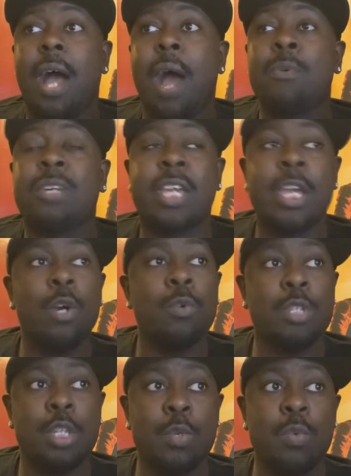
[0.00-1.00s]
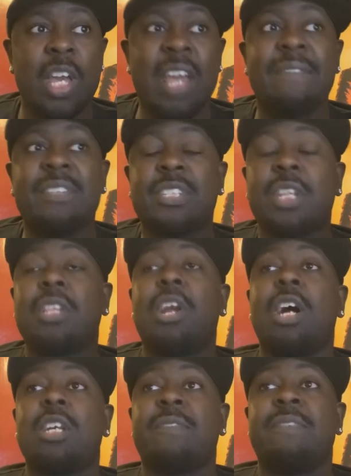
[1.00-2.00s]
"I'll kill you if it's the
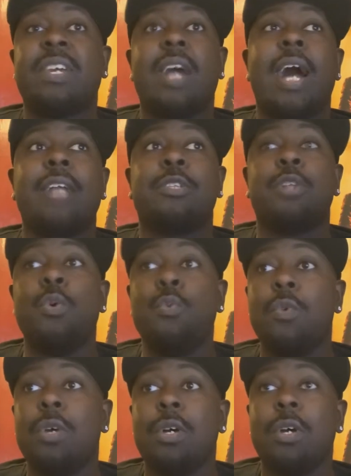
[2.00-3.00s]
last thing I do,"